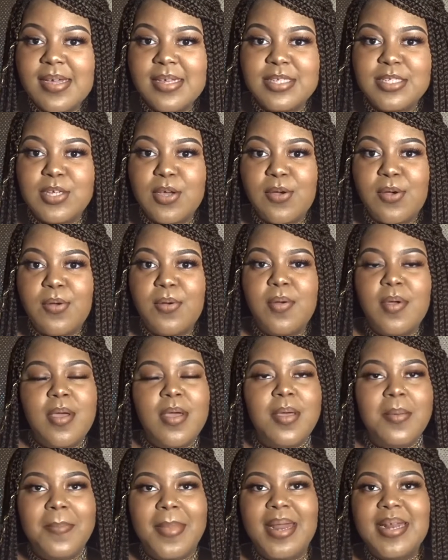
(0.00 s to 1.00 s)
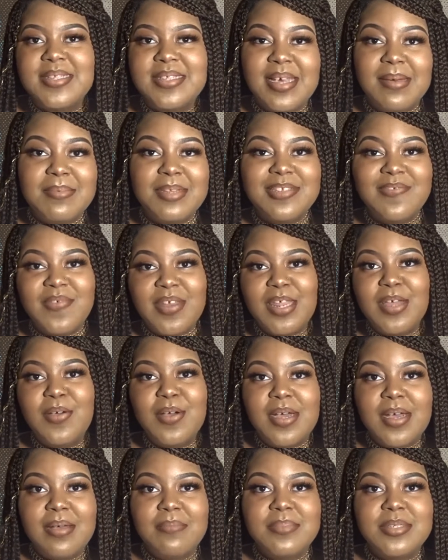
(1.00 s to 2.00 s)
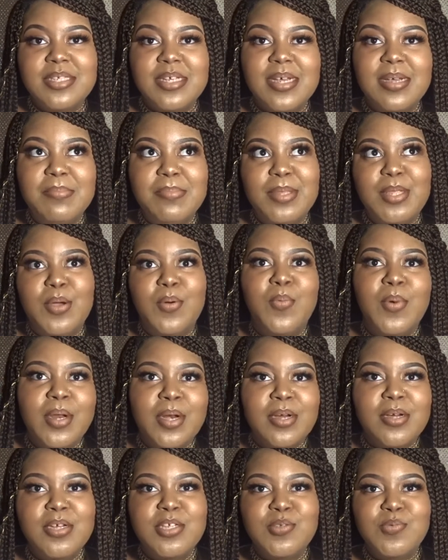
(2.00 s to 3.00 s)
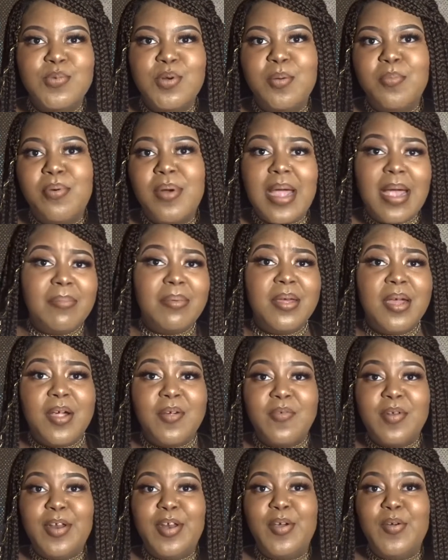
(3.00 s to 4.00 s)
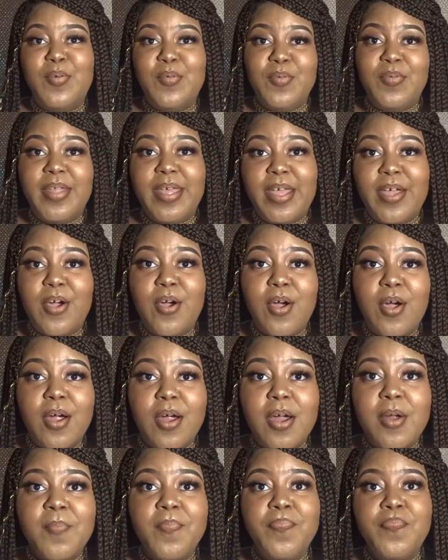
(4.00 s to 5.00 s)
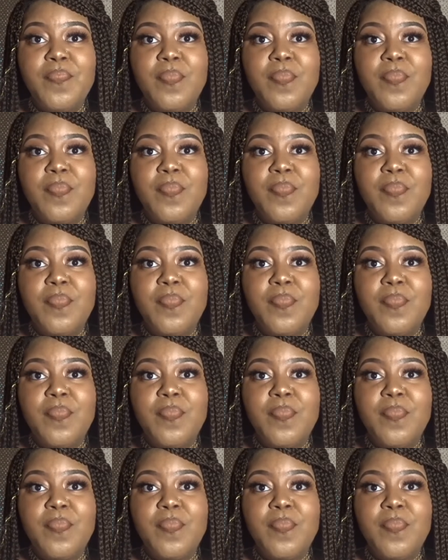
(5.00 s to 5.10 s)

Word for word: so by the time this video comes up, the winners will probably already know who they are,